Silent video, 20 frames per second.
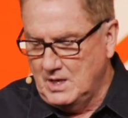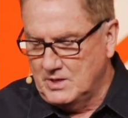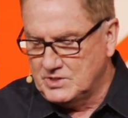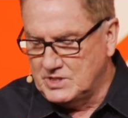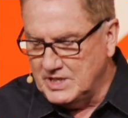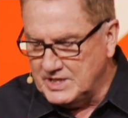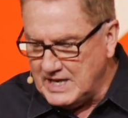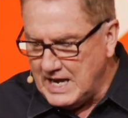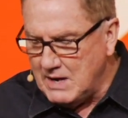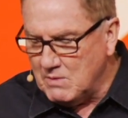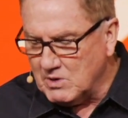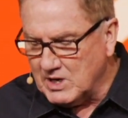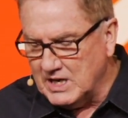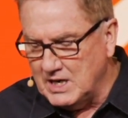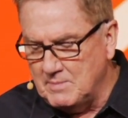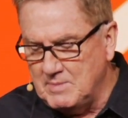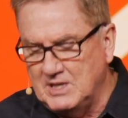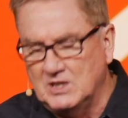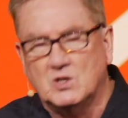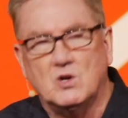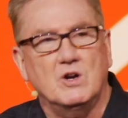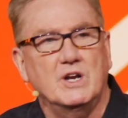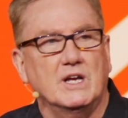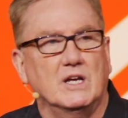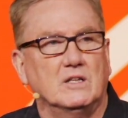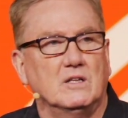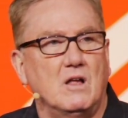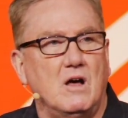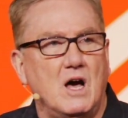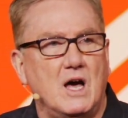Today we're going to be learning
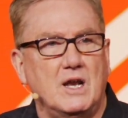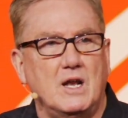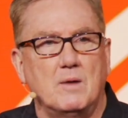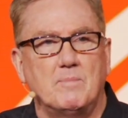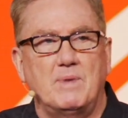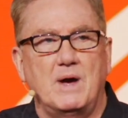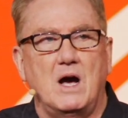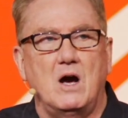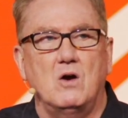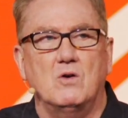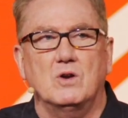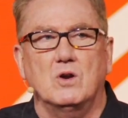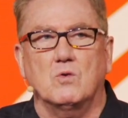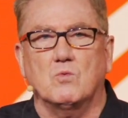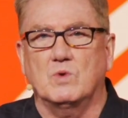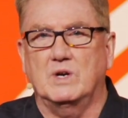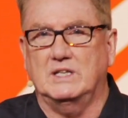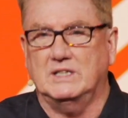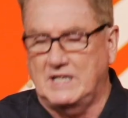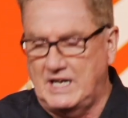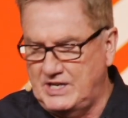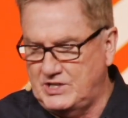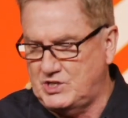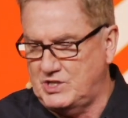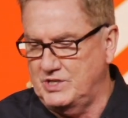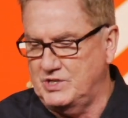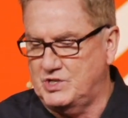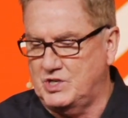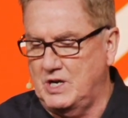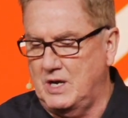a lot about
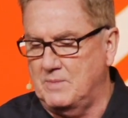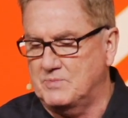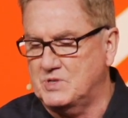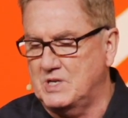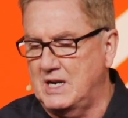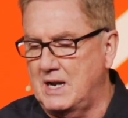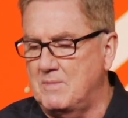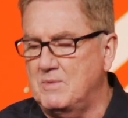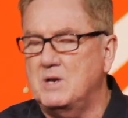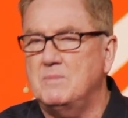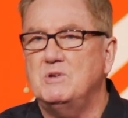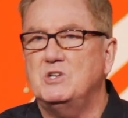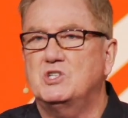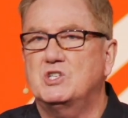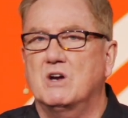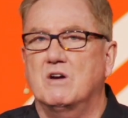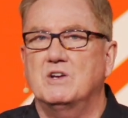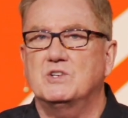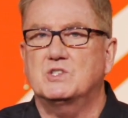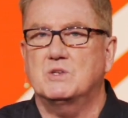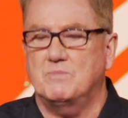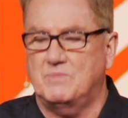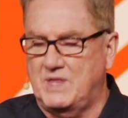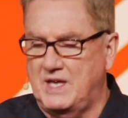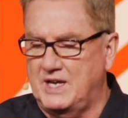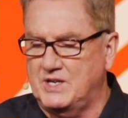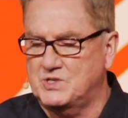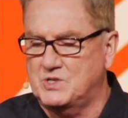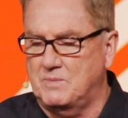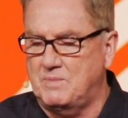relationships, and I'm going to be sharing some
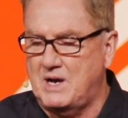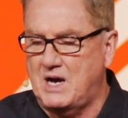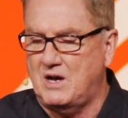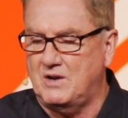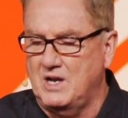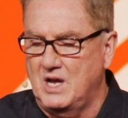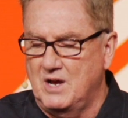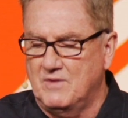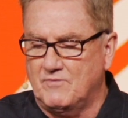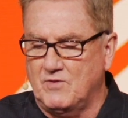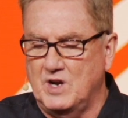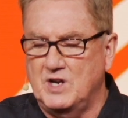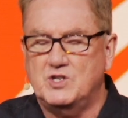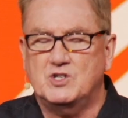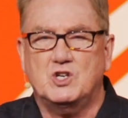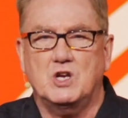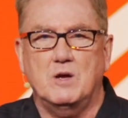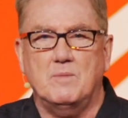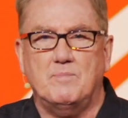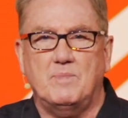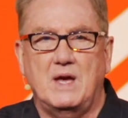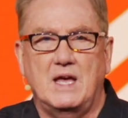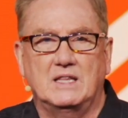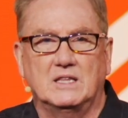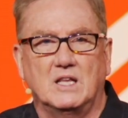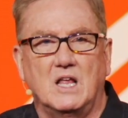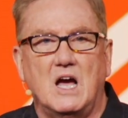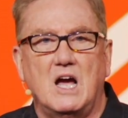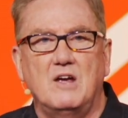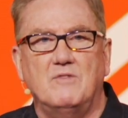things about friendship
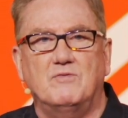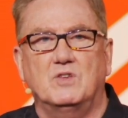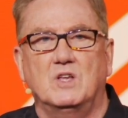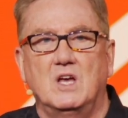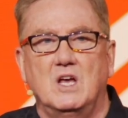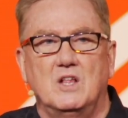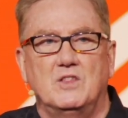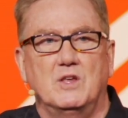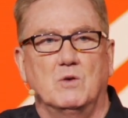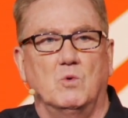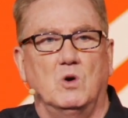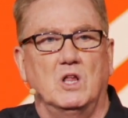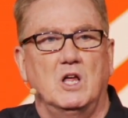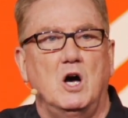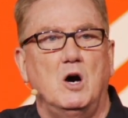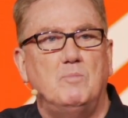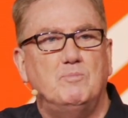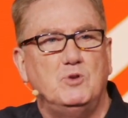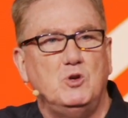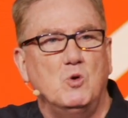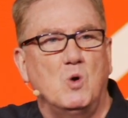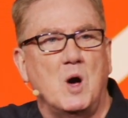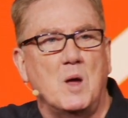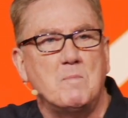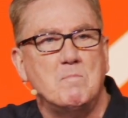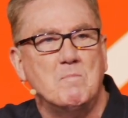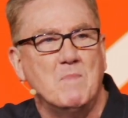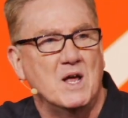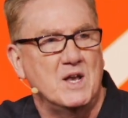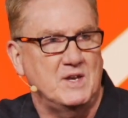and life that will help you
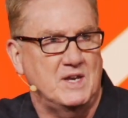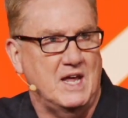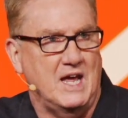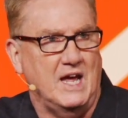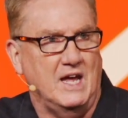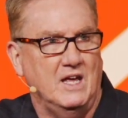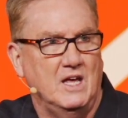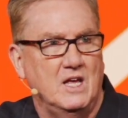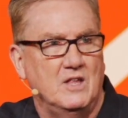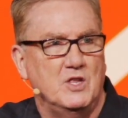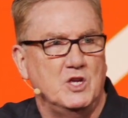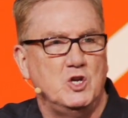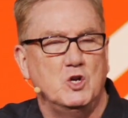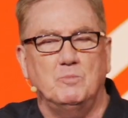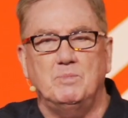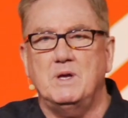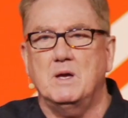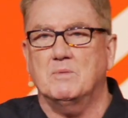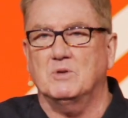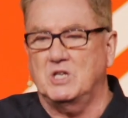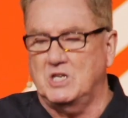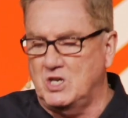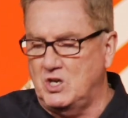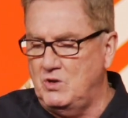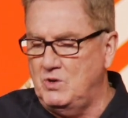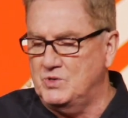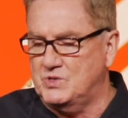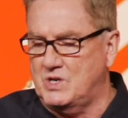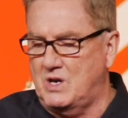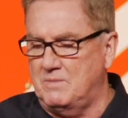on Monday, that you'll be able to
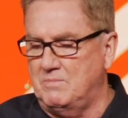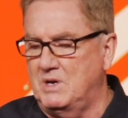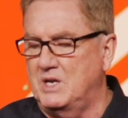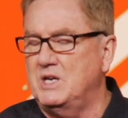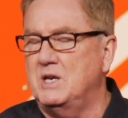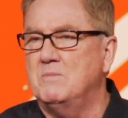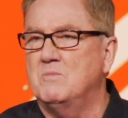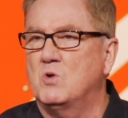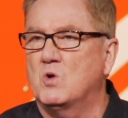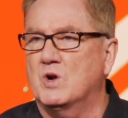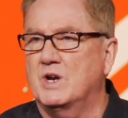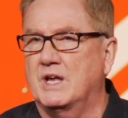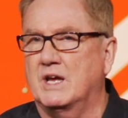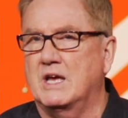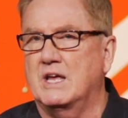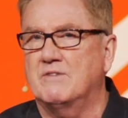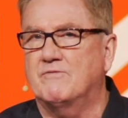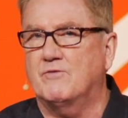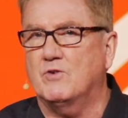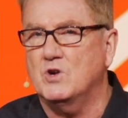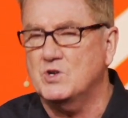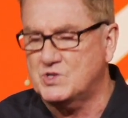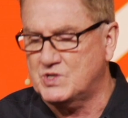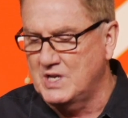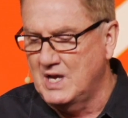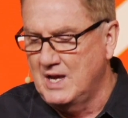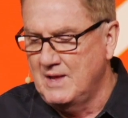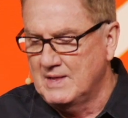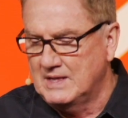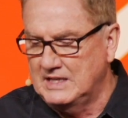use on Monday morning. And first,
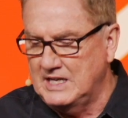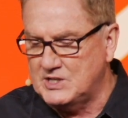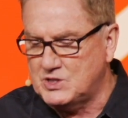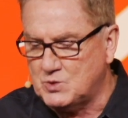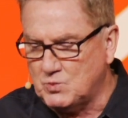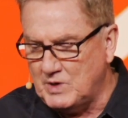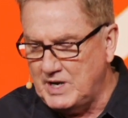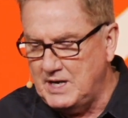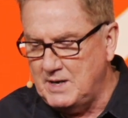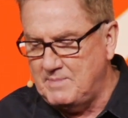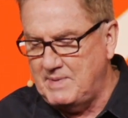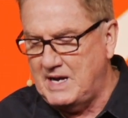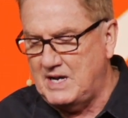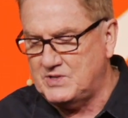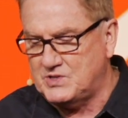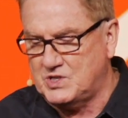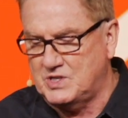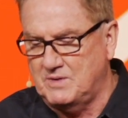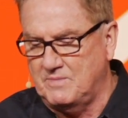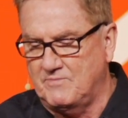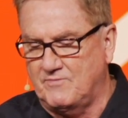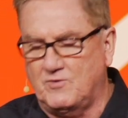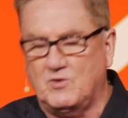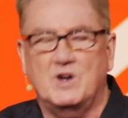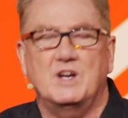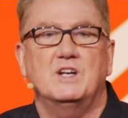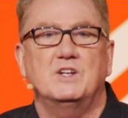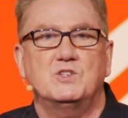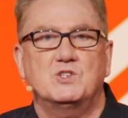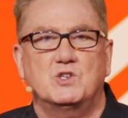let's read about some
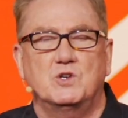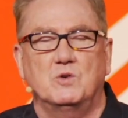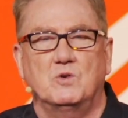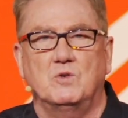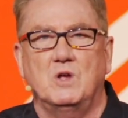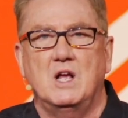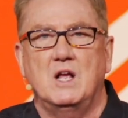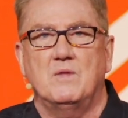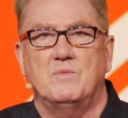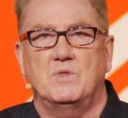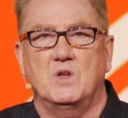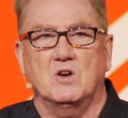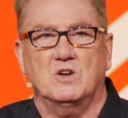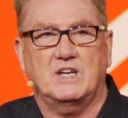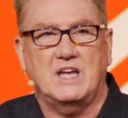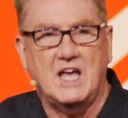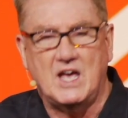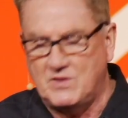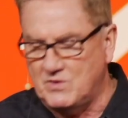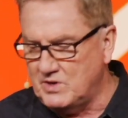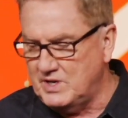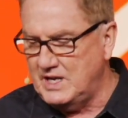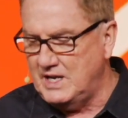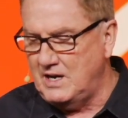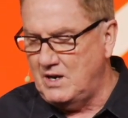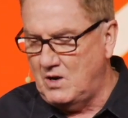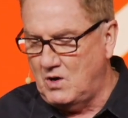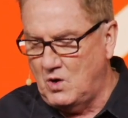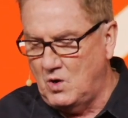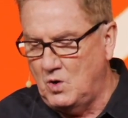friends who, they're gathered
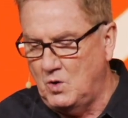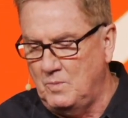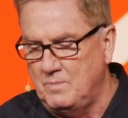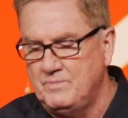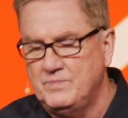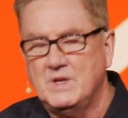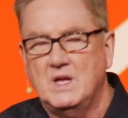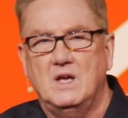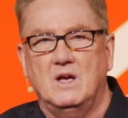in a home,